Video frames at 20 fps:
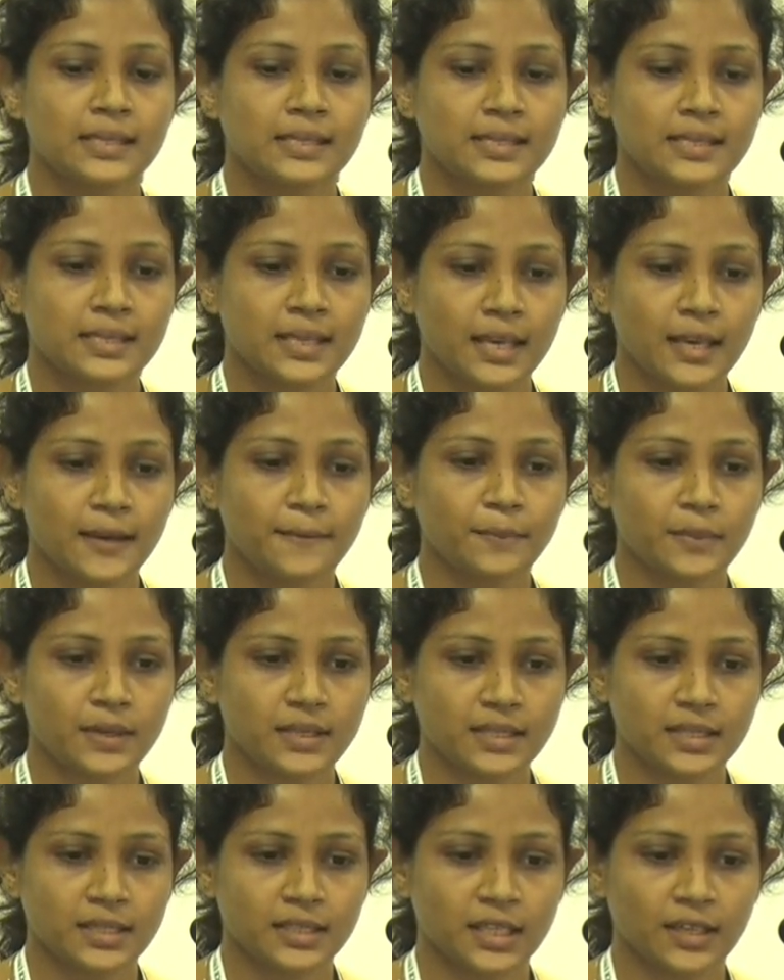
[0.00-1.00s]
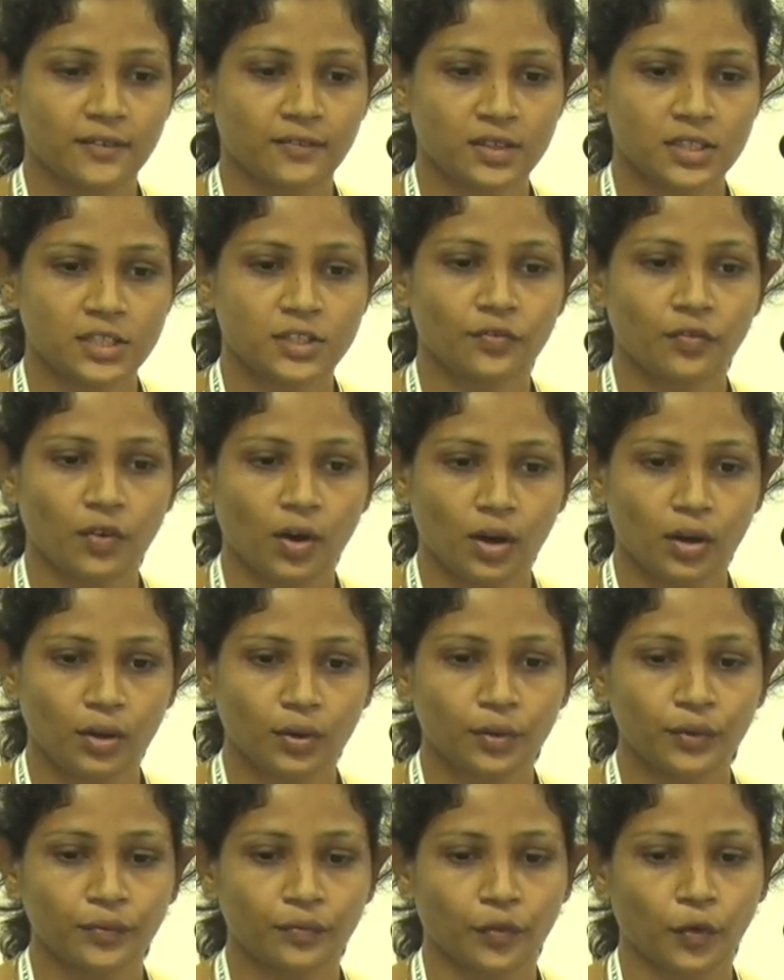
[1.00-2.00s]
Same procedure was
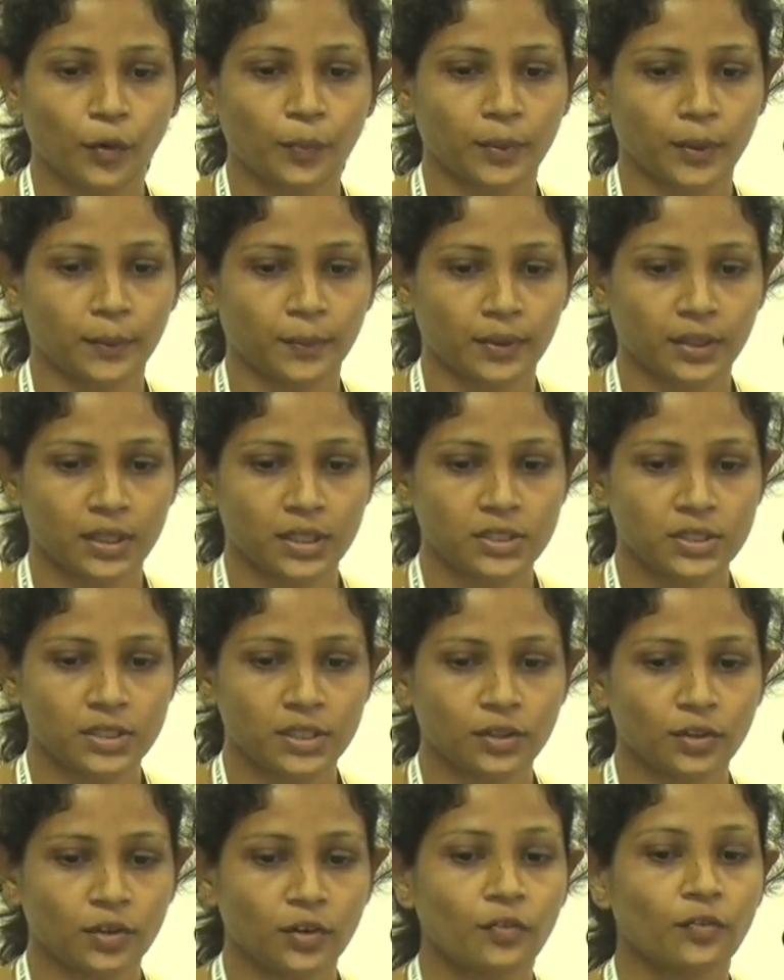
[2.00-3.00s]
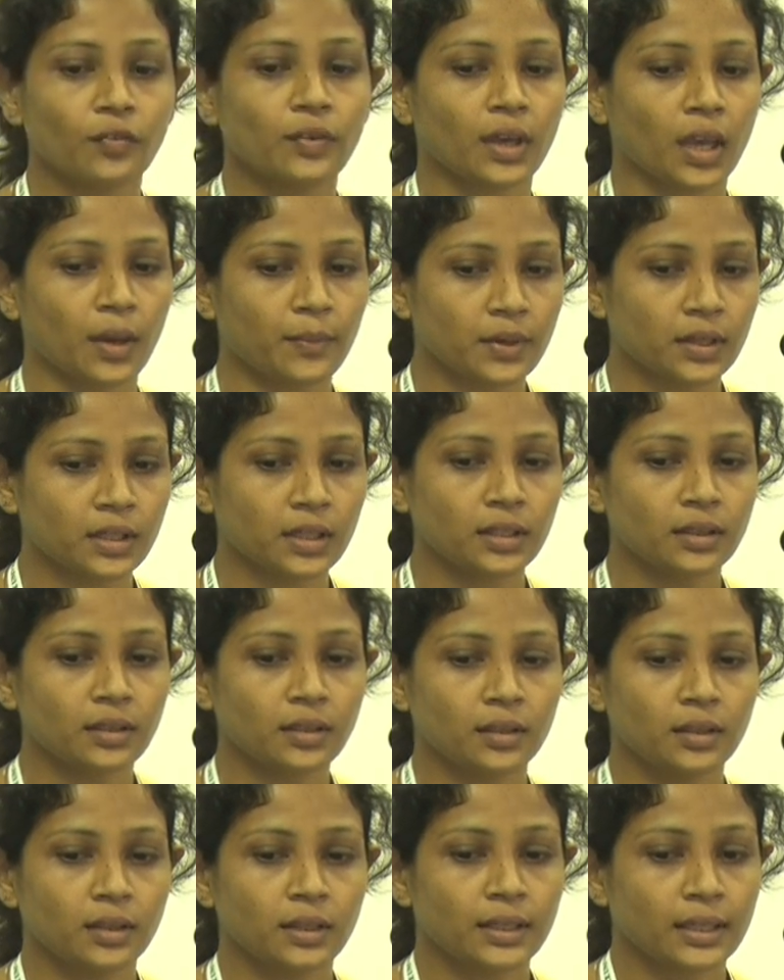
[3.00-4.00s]
followed for preparation of
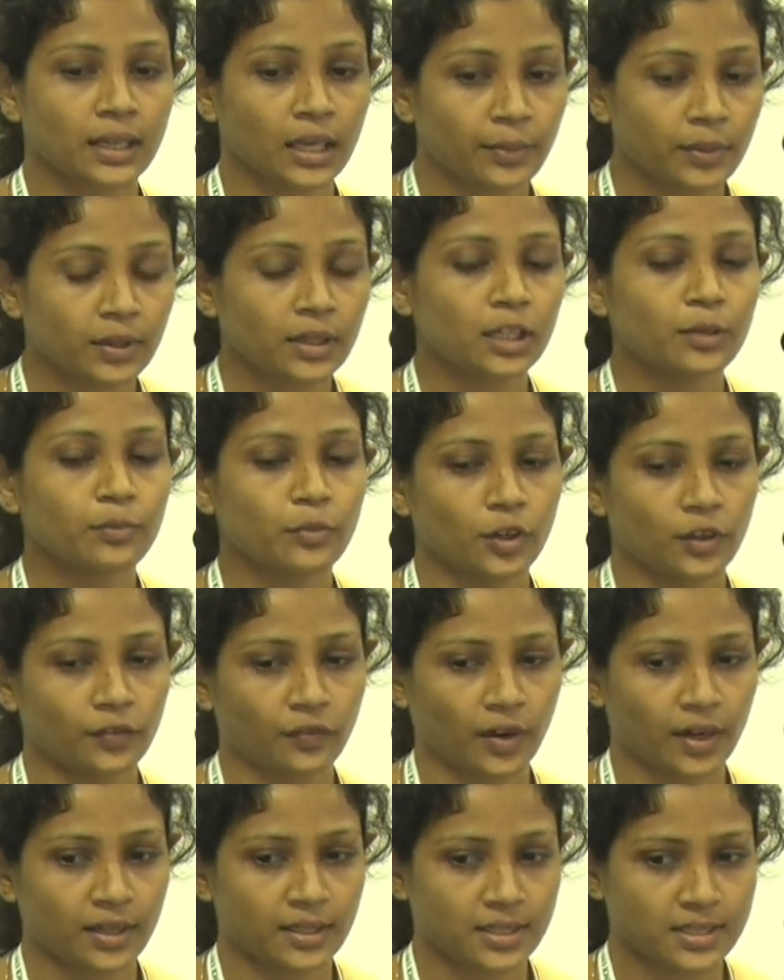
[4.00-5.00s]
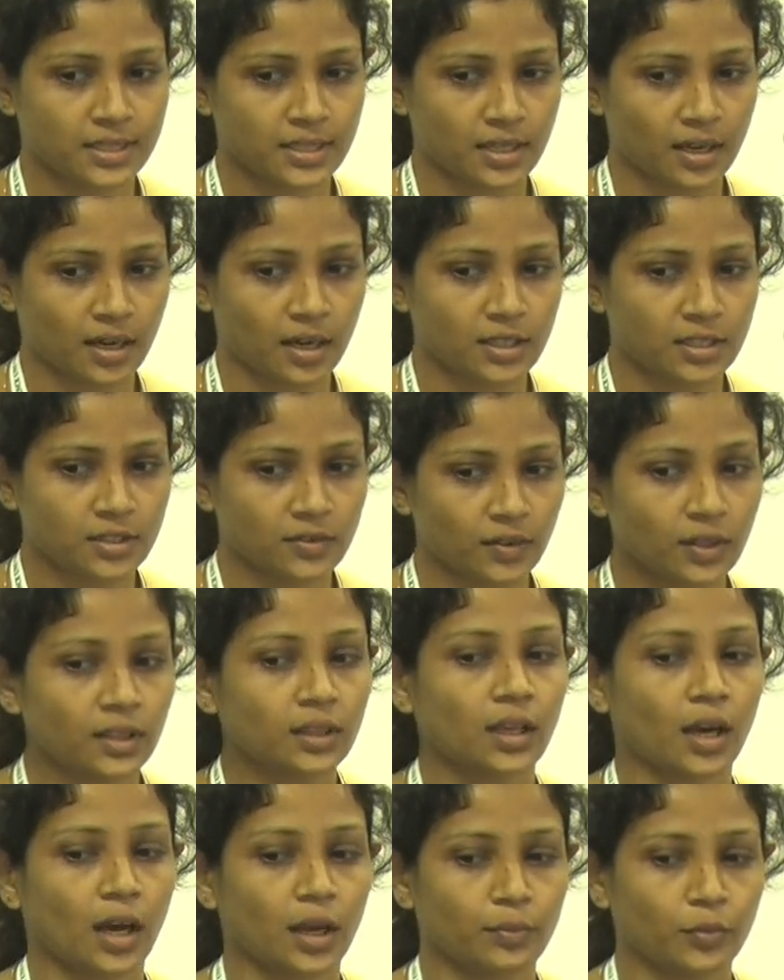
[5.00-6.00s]
chemically modified starch with
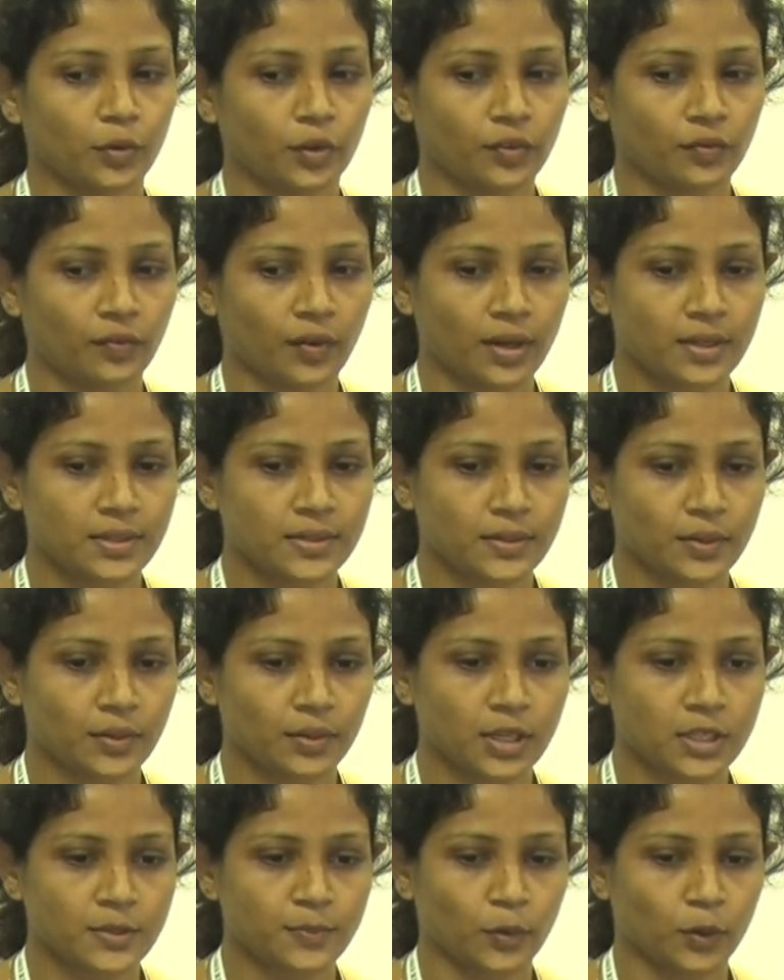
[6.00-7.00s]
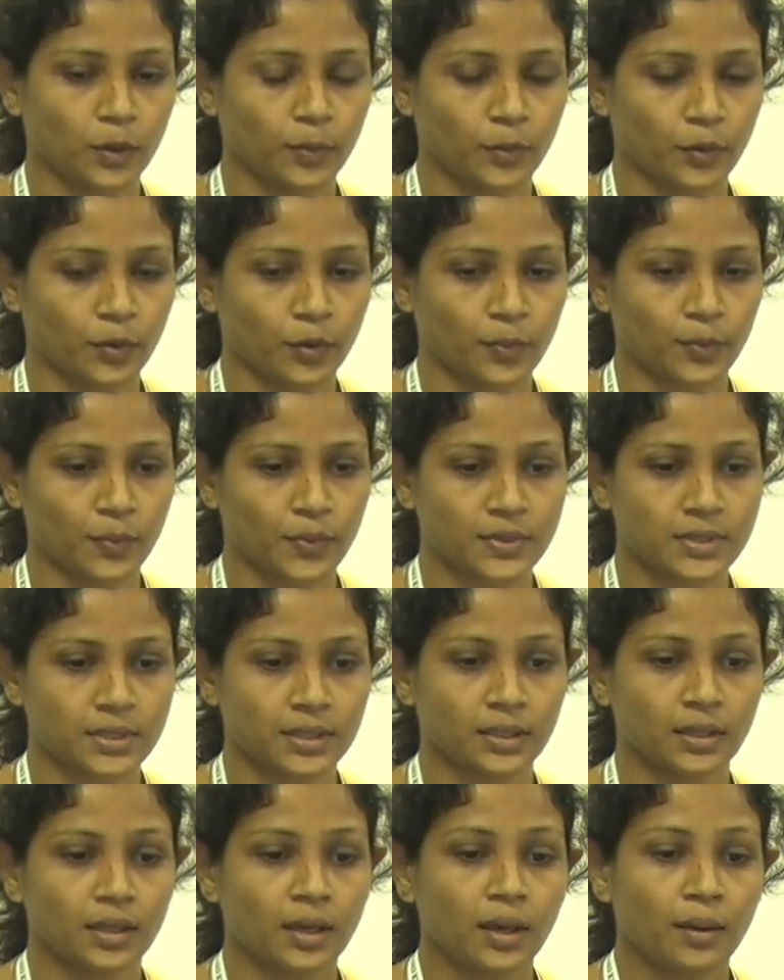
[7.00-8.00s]
unmodified sawdust polymer composite.